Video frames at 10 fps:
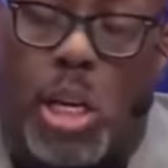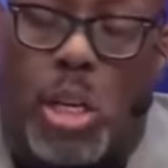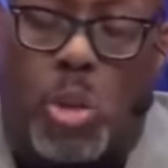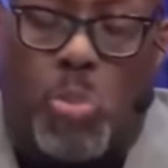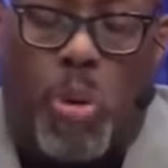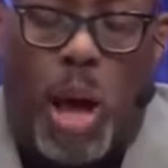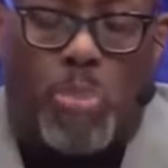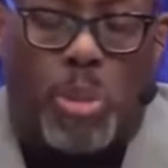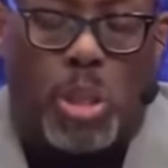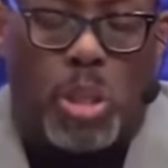his
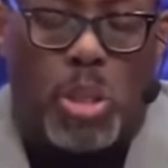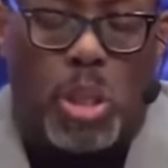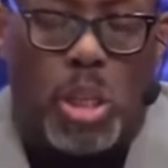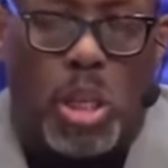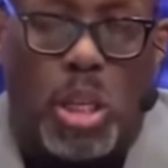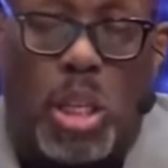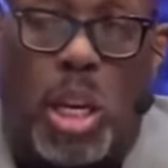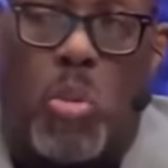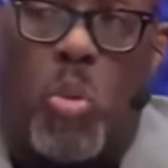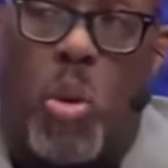properties.
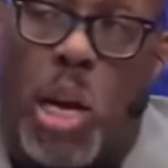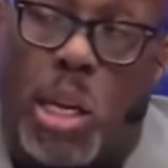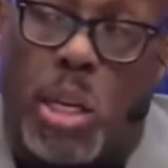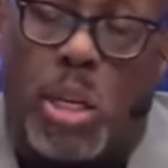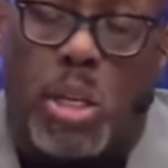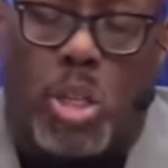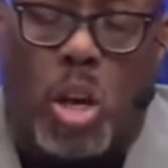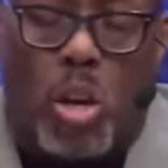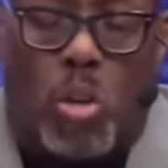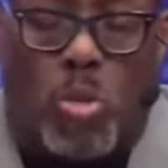They raided his
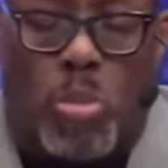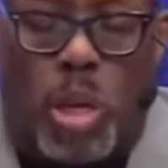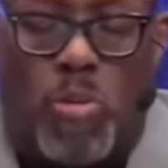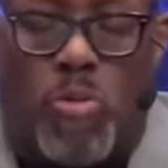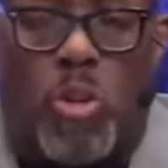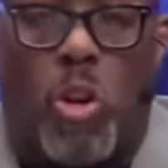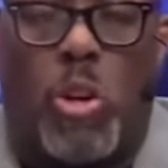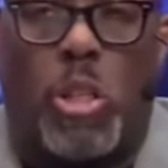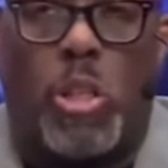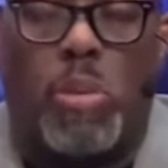home in
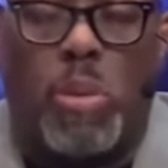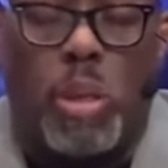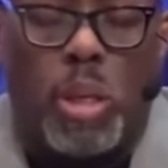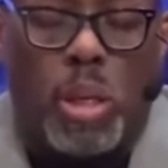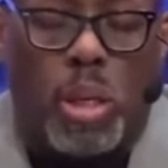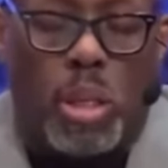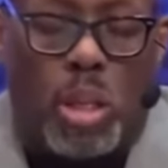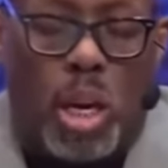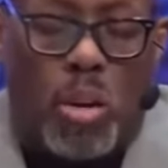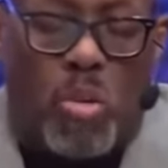Florida.
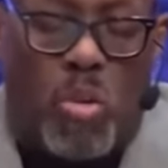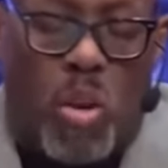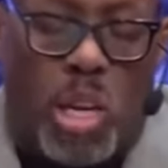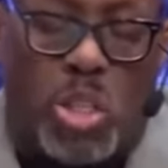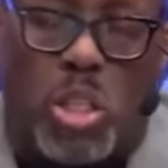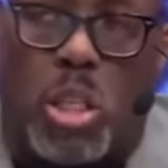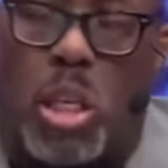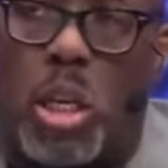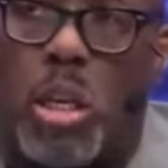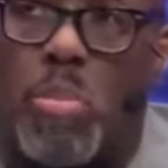They arrested
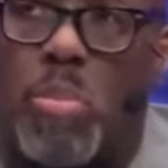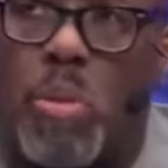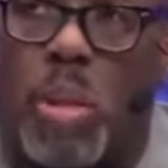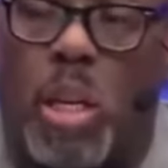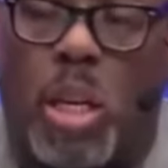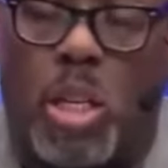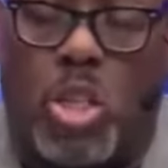him in